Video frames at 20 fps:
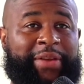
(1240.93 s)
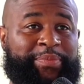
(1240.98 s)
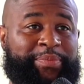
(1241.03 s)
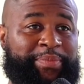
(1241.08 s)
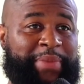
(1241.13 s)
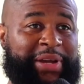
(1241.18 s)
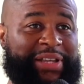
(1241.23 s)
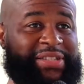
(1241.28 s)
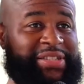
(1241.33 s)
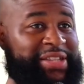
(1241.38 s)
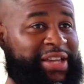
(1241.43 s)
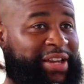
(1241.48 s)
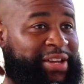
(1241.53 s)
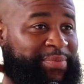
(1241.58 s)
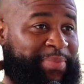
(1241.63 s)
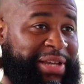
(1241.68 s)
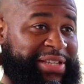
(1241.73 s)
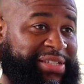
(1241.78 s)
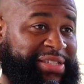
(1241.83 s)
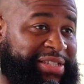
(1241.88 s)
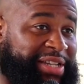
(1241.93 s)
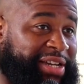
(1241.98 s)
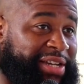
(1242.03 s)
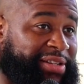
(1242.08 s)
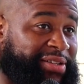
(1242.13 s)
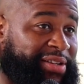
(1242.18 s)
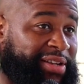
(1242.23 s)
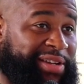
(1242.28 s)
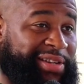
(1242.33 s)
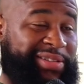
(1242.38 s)
my
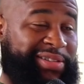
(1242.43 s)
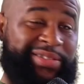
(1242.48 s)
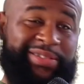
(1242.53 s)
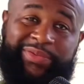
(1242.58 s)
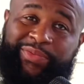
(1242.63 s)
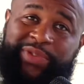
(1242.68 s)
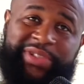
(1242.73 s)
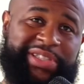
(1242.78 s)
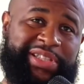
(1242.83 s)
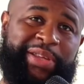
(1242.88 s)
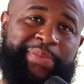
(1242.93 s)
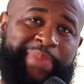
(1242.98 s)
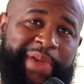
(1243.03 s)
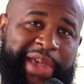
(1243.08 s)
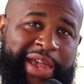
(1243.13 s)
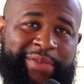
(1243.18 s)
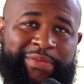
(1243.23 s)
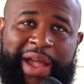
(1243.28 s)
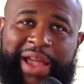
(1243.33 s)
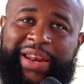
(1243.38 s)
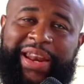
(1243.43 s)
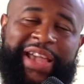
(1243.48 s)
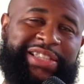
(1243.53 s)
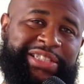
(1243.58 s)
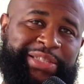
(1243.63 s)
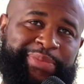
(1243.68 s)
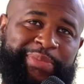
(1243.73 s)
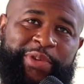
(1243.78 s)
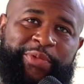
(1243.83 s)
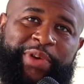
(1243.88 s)
son was in the bed right
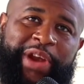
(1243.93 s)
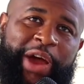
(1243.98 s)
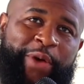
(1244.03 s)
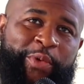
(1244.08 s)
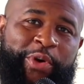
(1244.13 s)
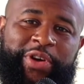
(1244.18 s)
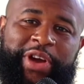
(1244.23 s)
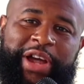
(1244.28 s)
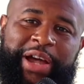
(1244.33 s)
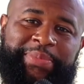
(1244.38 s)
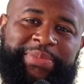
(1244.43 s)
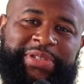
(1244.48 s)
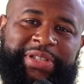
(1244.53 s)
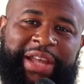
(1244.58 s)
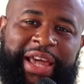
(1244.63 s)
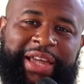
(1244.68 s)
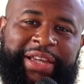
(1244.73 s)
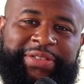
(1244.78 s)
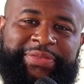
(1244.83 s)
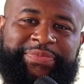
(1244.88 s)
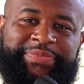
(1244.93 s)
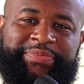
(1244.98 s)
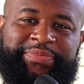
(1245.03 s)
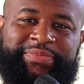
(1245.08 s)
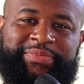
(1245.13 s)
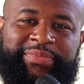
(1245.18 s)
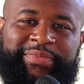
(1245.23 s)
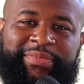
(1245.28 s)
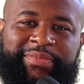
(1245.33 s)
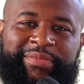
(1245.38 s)
next to me when I woke up today.
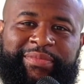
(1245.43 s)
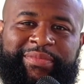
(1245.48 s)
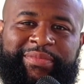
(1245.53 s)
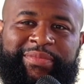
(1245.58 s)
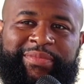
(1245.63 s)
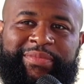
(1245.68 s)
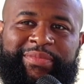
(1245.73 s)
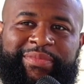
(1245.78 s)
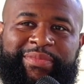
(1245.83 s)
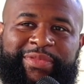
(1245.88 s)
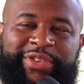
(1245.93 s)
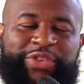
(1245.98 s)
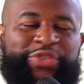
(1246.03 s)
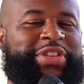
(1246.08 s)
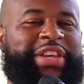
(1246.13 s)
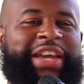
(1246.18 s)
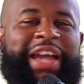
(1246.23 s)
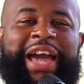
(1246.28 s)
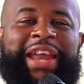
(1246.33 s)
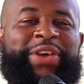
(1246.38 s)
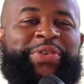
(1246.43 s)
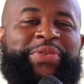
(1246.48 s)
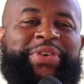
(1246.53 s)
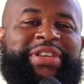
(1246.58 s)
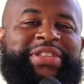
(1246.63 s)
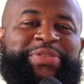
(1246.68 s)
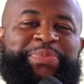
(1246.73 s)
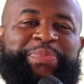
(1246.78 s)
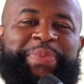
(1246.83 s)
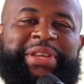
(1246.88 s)
You think I didn't want
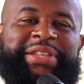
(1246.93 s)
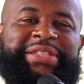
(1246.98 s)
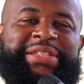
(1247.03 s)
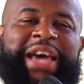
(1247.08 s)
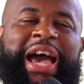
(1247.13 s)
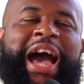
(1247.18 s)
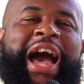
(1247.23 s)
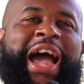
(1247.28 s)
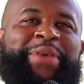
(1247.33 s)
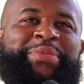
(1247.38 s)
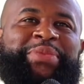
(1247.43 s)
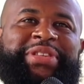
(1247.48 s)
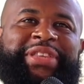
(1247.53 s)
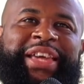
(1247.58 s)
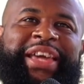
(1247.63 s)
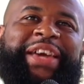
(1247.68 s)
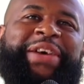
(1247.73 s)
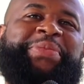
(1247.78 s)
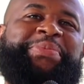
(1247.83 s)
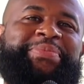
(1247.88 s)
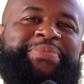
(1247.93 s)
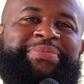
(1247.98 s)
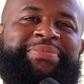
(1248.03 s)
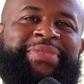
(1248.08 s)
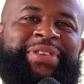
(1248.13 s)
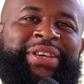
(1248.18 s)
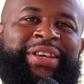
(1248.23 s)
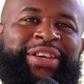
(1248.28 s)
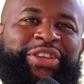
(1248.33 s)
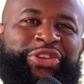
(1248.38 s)
to spend time with him?
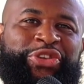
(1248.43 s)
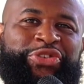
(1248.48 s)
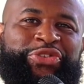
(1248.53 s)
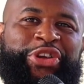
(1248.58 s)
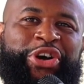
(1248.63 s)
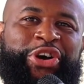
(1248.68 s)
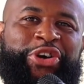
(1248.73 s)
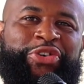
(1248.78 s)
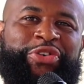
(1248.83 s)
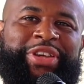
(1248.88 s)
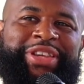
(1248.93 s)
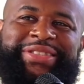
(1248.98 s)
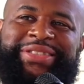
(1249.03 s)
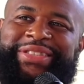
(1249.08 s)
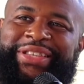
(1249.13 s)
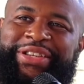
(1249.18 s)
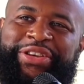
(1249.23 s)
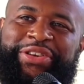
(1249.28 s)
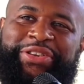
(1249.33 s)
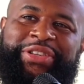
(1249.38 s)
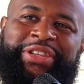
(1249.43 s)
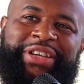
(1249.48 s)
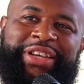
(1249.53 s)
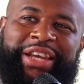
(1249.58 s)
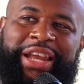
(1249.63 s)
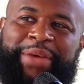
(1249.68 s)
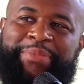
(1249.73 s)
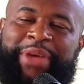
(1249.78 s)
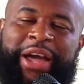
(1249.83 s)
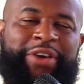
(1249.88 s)
You know, he's sitting there
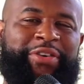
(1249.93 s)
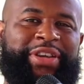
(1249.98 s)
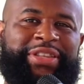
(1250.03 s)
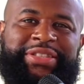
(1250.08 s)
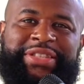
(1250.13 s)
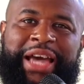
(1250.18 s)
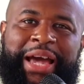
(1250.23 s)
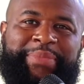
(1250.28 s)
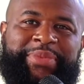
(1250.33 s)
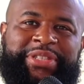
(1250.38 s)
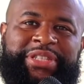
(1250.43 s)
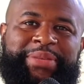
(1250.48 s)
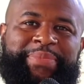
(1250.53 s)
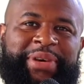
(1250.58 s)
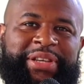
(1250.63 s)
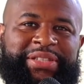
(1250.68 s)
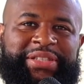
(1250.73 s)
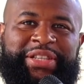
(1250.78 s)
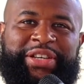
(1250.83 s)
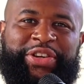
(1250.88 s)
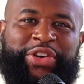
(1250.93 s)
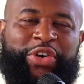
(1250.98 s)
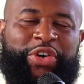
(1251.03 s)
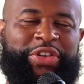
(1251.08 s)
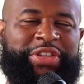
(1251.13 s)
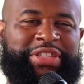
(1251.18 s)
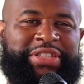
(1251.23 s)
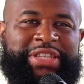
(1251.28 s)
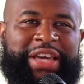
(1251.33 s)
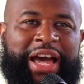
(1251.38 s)
looking at me. I don't get time to see my son
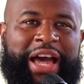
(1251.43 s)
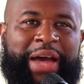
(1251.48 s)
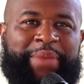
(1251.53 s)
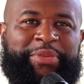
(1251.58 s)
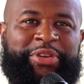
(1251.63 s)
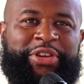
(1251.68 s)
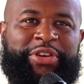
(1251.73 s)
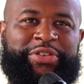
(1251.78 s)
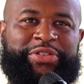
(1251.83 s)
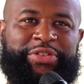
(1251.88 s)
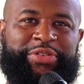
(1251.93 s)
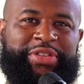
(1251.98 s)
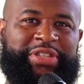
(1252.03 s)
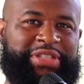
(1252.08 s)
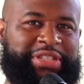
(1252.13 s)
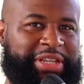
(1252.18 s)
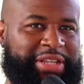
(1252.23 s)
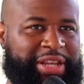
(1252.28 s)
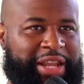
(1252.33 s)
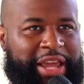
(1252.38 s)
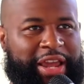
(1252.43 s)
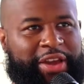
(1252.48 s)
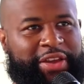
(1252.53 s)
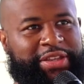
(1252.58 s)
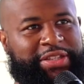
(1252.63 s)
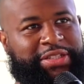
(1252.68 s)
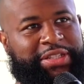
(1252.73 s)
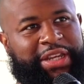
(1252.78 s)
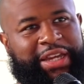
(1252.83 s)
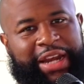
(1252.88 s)
all the time, you know. So he's sitting there,
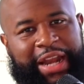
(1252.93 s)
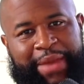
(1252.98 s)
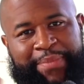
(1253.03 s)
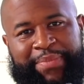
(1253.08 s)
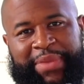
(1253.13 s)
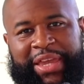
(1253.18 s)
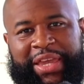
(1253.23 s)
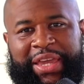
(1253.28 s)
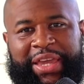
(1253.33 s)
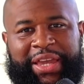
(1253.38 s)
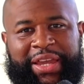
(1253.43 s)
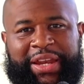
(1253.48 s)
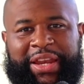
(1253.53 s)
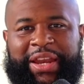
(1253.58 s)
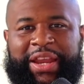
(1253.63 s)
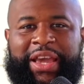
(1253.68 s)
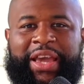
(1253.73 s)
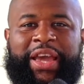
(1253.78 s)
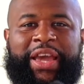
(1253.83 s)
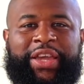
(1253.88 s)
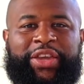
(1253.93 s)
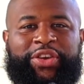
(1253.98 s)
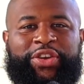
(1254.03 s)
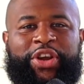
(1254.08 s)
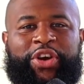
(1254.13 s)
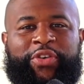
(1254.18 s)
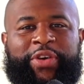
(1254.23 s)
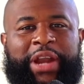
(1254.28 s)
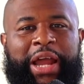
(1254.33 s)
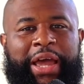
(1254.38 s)
he's looking at me, and, you
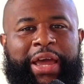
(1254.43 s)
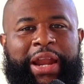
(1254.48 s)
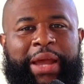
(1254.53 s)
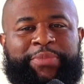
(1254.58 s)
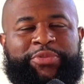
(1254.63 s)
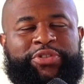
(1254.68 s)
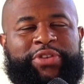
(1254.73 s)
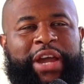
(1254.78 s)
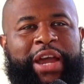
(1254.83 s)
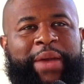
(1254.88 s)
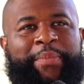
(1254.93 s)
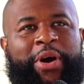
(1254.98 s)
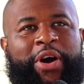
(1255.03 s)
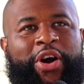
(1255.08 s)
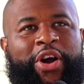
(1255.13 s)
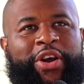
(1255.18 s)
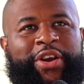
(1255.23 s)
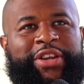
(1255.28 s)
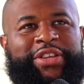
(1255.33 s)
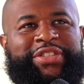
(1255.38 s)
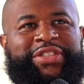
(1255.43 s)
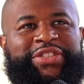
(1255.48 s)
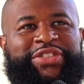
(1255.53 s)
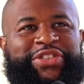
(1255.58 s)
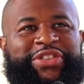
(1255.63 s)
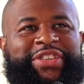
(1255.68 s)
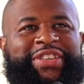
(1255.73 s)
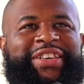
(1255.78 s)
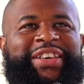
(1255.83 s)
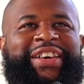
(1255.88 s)
know, and I'm trying my hardest
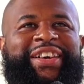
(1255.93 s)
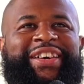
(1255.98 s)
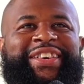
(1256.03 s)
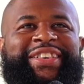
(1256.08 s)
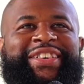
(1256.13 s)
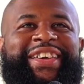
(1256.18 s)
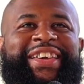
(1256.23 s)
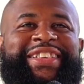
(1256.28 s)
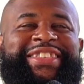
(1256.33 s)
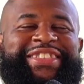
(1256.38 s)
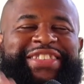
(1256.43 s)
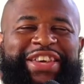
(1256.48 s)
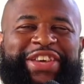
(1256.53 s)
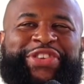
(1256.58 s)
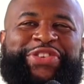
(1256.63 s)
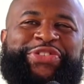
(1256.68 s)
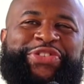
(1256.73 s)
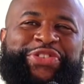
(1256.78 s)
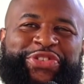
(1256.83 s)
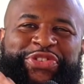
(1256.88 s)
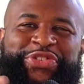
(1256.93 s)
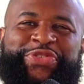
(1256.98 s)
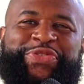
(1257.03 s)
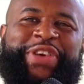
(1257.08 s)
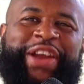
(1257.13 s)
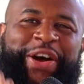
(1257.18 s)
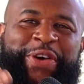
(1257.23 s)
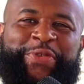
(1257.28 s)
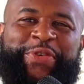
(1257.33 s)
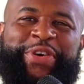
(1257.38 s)
to continue to do
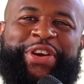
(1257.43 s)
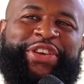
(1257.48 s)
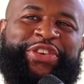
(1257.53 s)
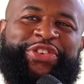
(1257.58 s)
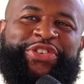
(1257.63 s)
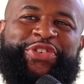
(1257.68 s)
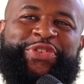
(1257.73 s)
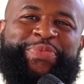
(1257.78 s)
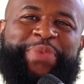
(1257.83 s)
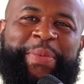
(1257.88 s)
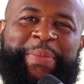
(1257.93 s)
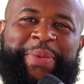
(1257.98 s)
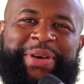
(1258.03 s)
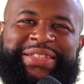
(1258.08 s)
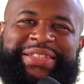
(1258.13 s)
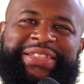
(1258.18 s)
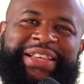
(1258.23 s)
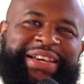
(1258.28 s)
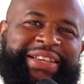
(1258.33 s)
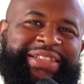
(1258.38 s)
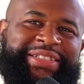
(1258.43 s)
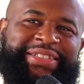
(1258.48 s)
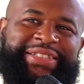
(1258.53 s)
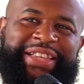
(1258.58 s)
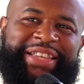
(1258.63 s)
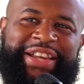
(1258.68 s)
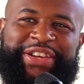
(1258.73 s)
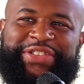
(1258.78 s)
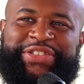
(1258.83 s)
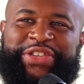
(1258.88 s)
what I want to do. But my son is
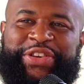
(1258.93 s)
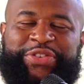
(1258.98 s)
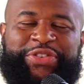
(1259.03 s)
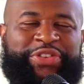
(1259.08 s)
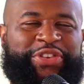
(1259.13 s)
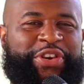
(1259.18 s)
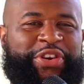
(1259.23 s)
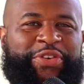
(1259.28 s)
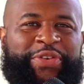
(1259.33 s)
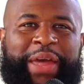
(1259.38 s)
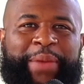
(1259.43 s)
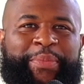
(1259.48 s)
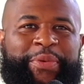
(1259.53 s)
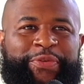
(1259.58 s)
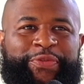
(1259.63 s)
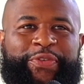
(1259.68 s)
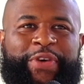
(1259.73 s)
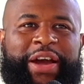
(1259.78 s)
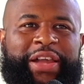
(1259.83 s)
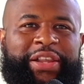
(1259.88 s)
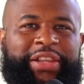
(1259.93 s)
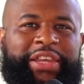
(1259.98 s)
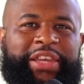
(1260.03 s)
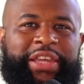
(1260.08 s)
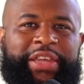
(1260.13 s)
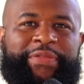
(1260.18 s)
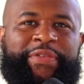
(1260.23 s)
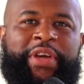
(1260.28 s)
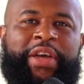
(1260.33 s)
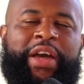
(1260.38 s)
there. So, you know, like before I
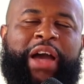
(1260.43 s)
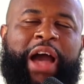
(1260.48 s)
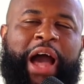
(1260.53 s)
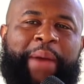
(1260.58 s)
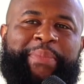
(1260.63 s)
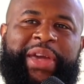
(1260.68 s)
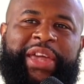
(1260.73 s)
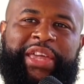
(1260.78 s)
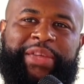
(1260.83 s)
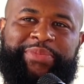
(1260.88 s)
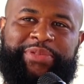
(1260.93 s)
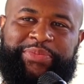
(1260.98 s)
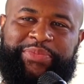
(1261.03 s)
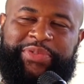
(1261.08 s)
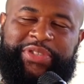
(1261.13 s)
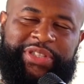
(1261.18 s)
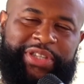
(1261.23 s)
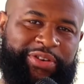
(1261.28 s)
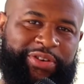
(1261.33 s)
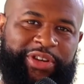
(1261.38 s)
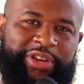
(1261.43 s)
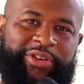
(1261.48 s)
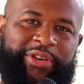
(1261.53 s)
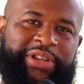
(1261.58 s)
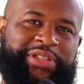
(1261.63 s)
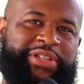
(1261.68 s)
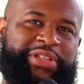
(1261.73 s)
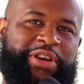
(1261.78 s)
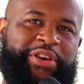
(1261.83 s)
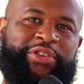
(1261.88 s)
leave, I make him some cereal.
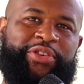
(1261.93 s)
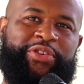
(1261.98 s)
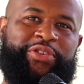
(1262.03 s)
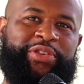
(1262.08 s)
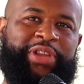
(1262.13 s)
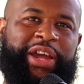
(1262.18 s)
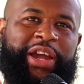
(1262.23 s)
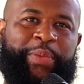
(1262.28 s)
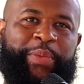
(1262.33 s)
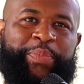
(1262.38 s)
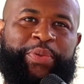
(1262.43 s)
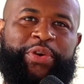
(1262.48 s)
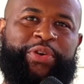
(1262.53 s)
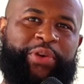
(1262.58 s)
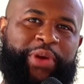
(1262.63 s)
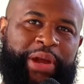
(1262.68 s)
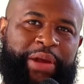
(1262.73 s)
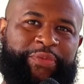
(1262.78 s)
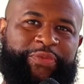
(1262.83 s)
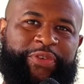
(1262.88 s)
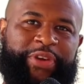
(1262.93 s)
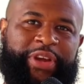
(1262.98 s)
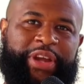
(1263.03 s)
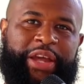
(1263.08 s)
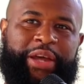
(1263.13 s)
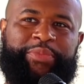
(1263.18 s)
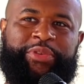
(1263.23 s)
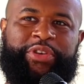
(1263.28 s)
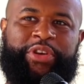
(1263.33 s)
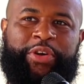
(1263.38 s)
I turn on like a program for
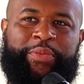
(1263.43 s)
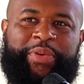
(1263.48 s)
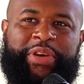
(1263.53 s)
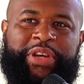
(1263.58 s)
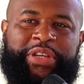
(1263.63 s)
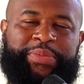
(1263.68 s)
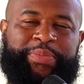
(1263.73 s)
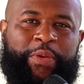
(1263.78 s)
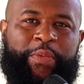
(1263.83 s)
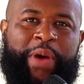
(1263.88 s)
him, you know, because my